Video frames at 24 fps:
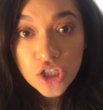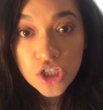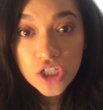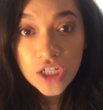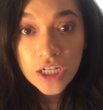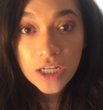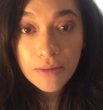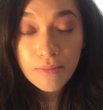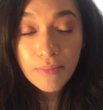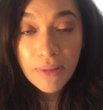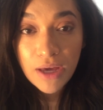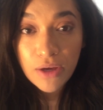
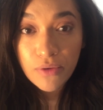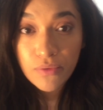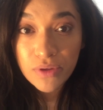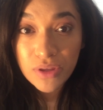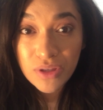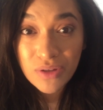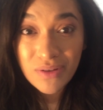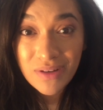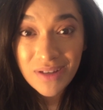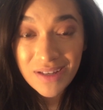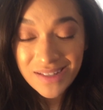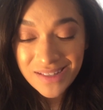check back
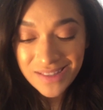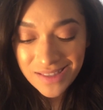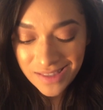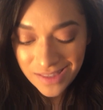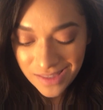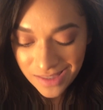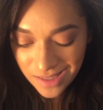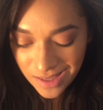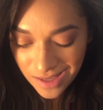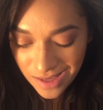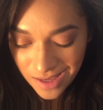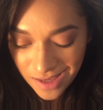with you
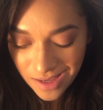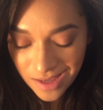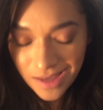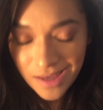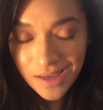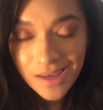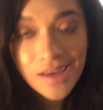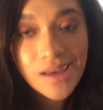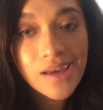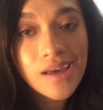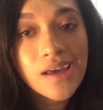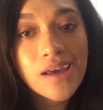guys
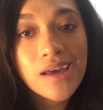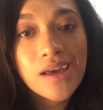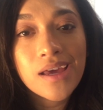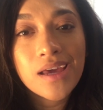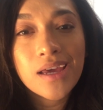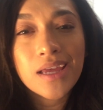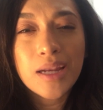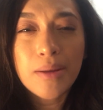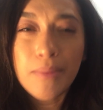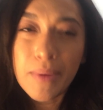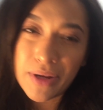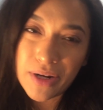
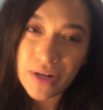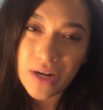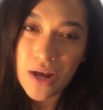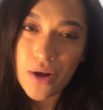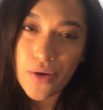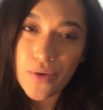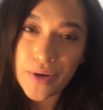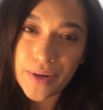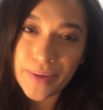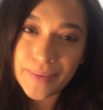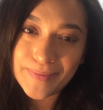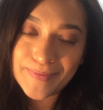in about an
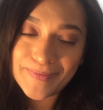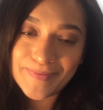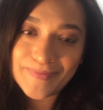hour.